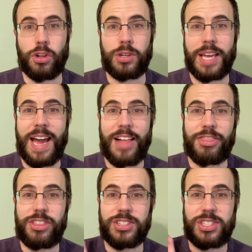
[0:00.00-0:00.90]
look
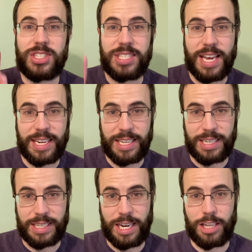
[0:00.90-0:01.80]
at the
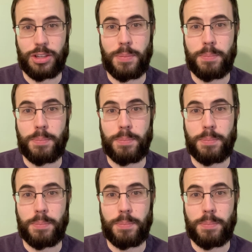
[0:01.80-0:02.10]
second column,